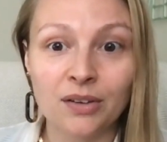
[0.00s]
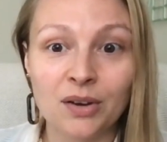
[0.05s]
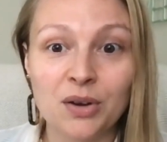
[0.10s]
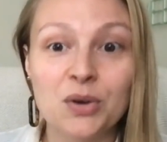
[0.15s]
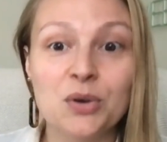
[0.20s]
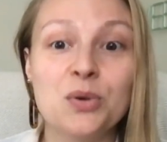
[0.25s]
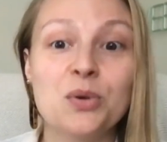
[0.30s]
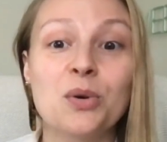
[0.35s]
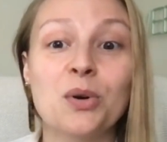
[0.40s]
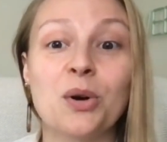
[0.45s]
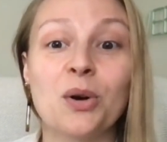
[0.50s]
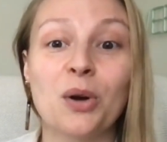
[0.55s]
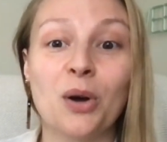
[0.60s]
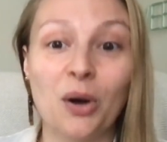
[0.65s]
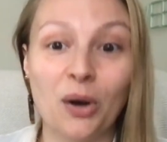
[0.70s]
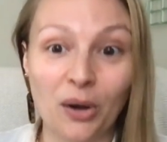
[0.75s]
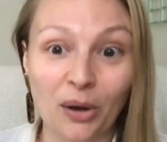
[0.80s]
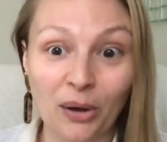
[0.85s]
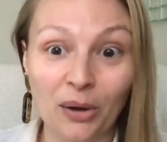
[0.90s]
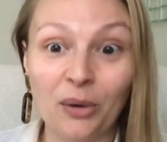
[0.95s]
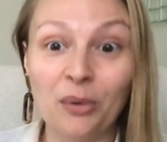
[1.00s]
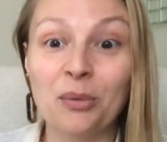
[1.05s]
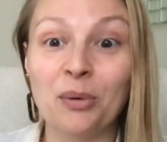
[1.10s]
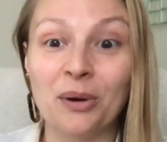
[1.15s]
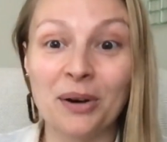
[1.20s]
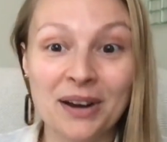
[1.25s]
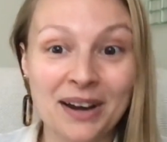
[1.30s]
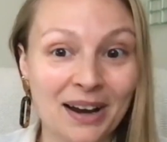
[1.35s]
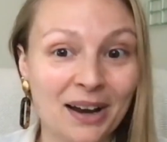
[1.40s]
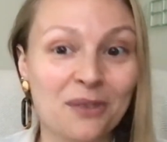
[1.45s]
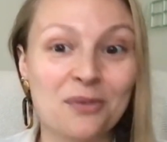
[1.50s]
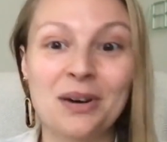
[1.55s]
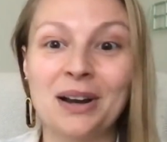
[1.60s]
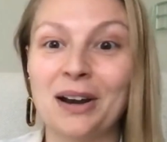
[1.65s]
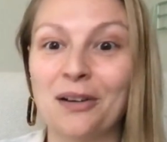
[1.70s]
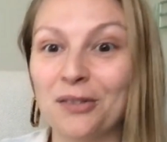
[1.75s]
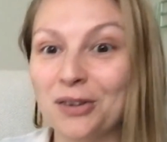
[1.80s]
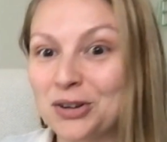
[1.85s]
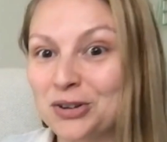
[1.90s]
who are all working on whatever